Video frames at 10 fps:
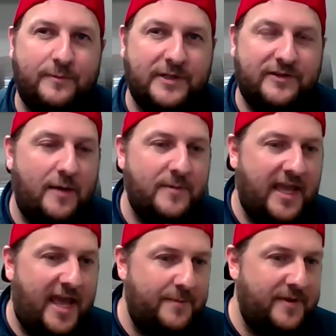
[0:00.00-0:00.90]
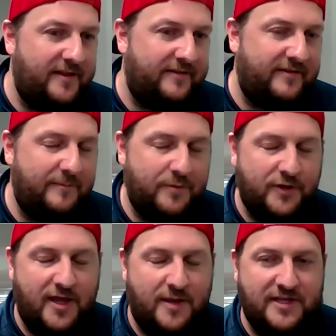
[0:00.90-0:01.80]
from Atomic Habits, the
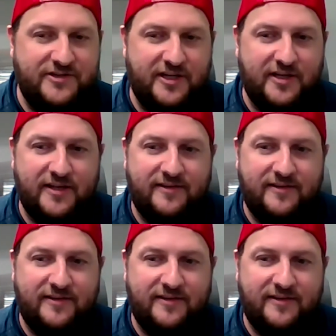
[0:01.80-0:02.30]
book I mentioned.